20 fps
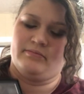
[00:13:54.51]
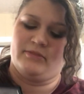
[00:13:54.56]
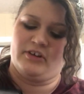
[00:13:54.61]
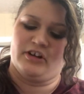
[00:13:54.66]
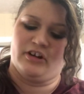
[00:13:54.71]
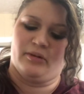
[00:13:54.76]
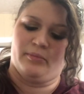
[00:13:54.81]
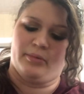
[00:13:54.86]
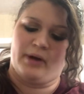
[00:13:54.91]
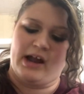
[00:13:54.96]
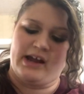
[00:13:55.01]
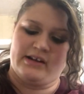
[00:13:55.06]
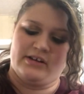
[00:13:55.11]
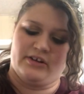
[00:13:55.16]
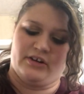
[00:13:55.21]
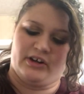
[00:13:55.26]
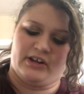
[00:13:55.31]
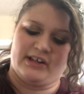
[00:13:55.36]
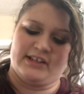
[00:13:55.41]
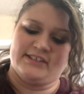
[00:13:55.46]
you know,
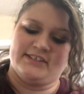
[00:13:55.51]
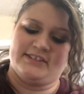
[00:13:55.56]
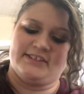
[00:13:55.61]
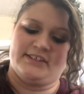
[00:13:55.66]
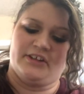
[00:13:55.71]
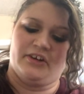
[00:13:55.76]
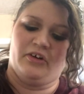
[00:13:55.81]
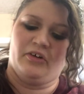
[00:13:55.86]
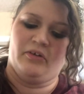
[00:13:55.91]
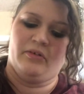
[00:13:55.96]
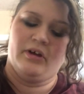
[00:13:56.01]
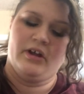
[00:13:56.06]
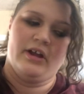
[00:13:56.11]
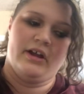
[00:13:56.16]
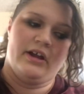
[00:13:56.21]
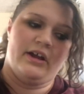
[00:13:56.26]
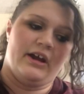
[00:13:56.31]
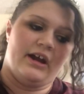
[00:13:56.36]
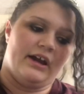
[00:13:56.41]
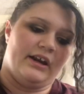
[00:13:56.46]
brighten or conceal
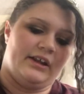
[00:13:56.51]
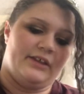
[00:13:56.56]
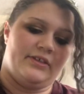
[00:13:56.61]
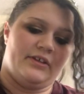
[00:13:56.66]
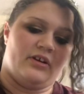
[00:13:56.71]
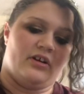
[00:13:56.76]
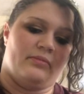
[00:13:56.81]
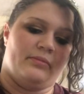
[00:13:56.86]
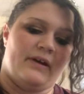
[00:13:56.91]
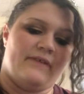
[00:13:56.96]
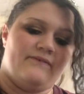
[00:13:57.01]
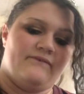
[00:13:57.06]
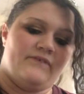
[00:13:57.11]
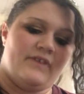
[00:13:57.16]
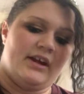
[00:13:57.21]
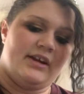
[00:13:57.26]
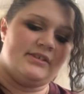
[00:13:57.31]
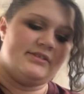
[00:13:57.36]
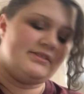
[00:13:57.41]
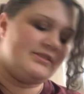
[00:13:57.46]
anything on my
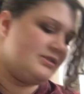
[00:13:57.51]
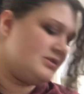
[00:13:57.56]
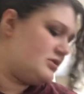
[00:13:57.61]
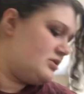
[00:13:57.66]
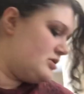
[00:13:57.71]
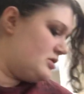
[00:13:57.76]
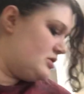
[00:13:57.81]
face.